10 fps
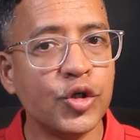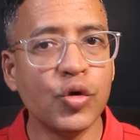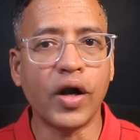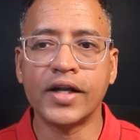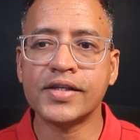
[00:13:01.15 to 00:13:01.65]

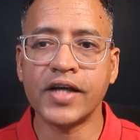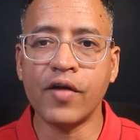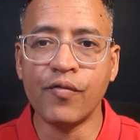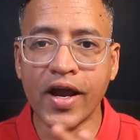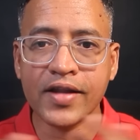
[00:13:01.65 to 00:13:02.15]
You
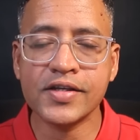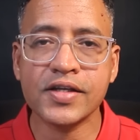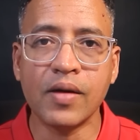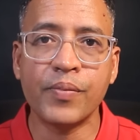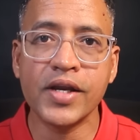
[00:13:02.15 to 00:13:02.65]
understand where this
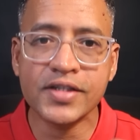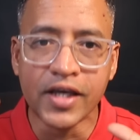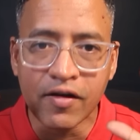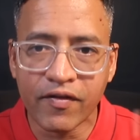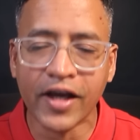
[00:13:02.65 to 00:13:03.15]
company's
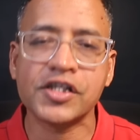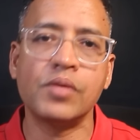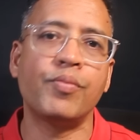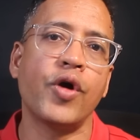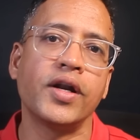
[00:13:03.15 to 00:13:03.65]

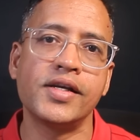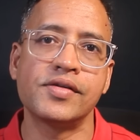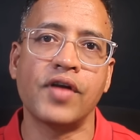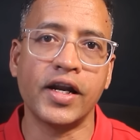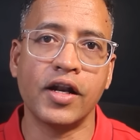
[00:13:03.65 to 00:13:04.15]
inflection point
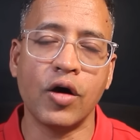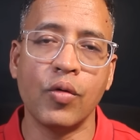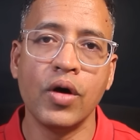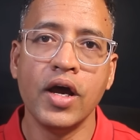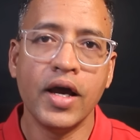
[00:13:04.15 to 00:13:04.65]
is right
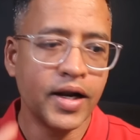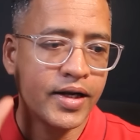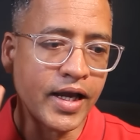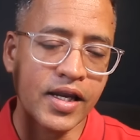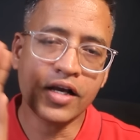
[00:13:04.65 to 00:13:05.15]
now.
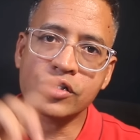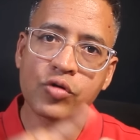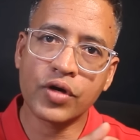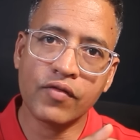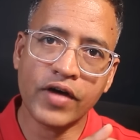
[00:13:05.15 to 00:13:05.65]
Technicals
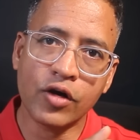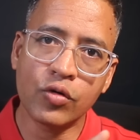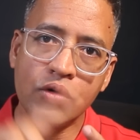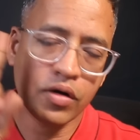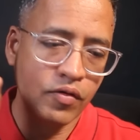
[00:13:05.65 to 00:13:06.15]
looking very
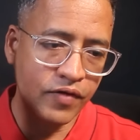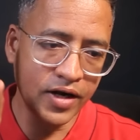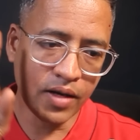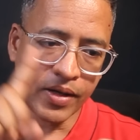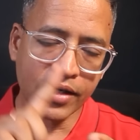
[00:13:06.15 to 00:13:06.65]
good,
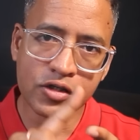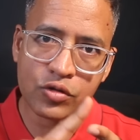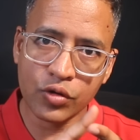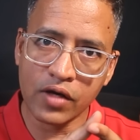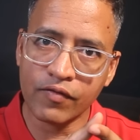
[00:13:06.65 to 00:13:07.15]

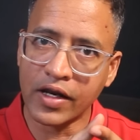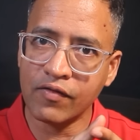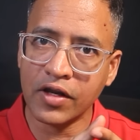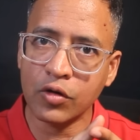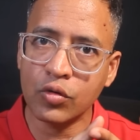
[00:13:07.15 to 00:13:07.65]
fundamentals looking very,
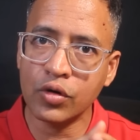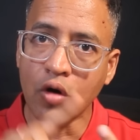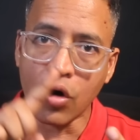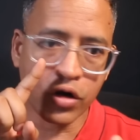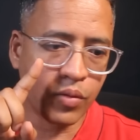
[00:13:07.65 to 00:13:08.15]
very
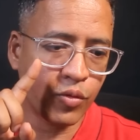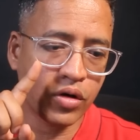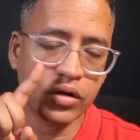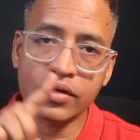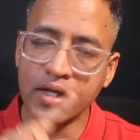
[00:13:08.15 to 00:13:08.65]
good, order
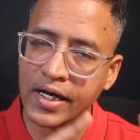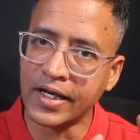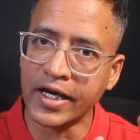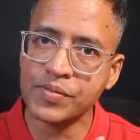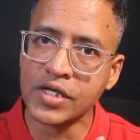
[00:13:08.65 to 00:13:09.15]
book 3
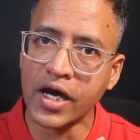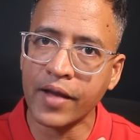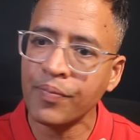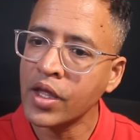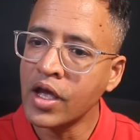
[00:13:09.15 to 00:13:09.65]
times high,